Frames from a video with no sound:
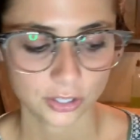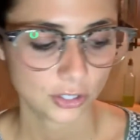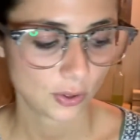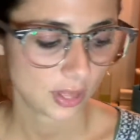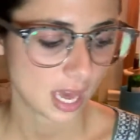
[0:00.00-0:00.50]
then
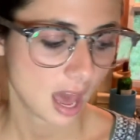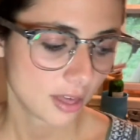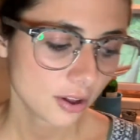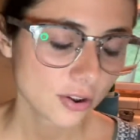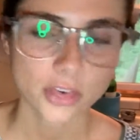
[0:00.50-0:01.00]
so the
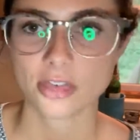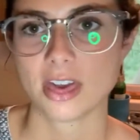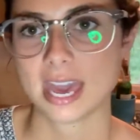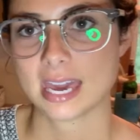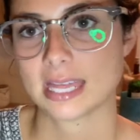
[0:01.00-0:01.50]
other
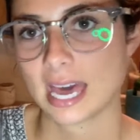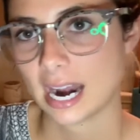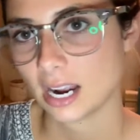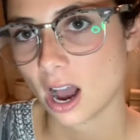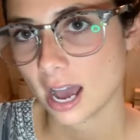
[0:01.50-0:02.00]
thing that
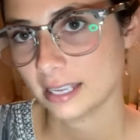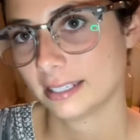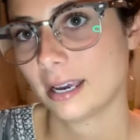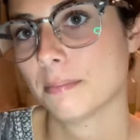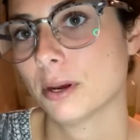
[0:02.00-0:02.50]
I got
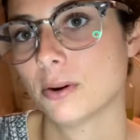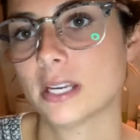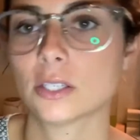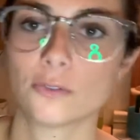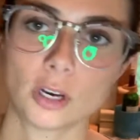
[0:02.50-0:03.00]
as a
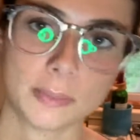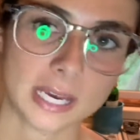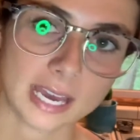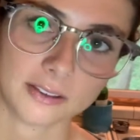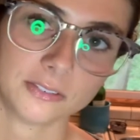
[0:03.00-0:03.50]
bonus
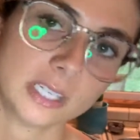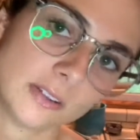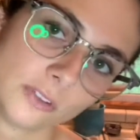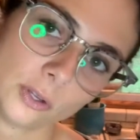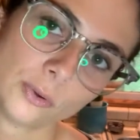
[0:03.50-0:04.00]
freebie gift,
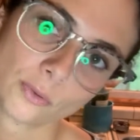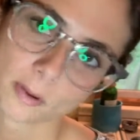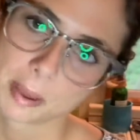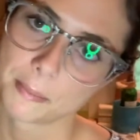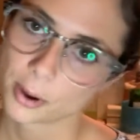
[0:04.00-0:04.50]
if you
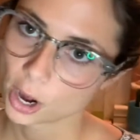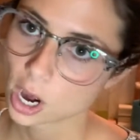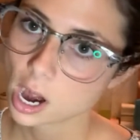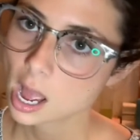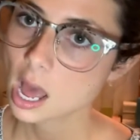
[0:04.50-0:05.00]

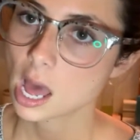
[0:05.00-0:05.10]
remember,